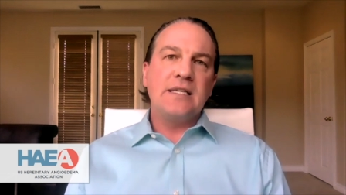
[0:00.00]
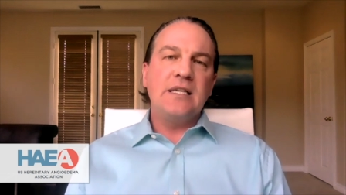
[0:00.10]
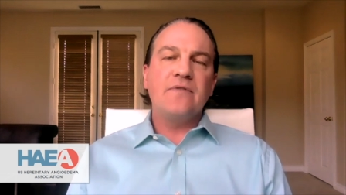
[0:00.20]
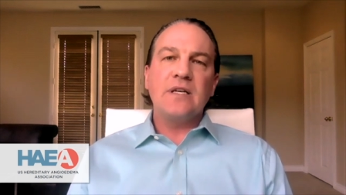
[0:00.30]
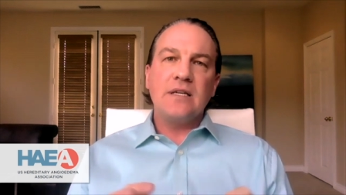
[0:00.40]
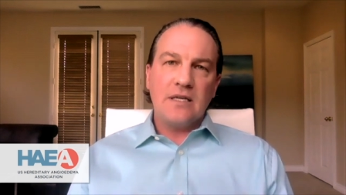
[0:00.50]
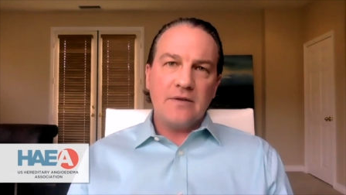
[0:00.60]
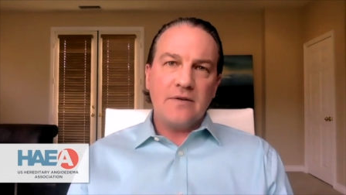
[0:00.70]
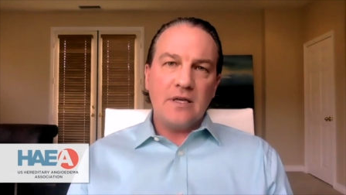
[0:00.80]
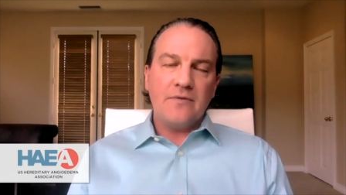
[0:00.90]
even
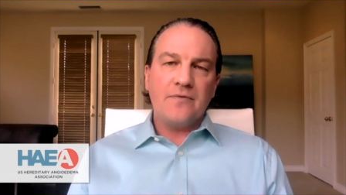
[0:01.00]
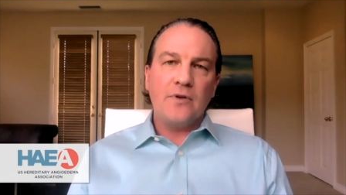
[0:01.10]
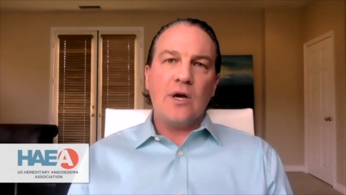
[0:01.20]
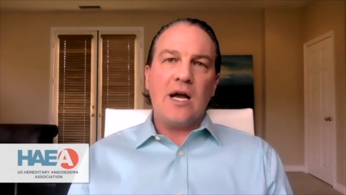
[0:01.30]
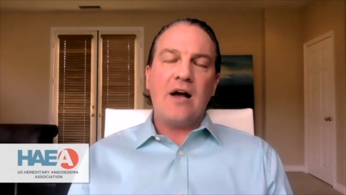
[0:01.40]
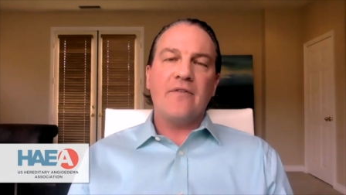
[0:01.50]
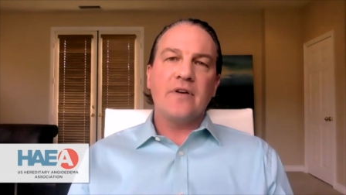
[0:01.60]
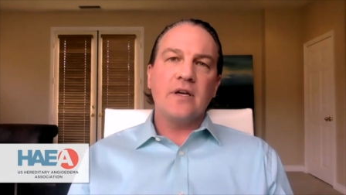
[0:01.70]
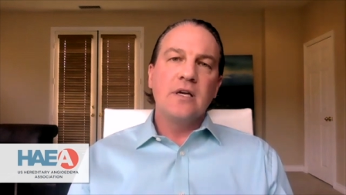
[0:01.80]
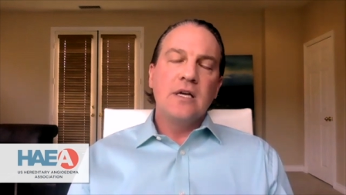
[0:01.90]
if, if you have
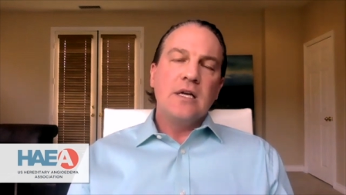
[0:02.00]
a,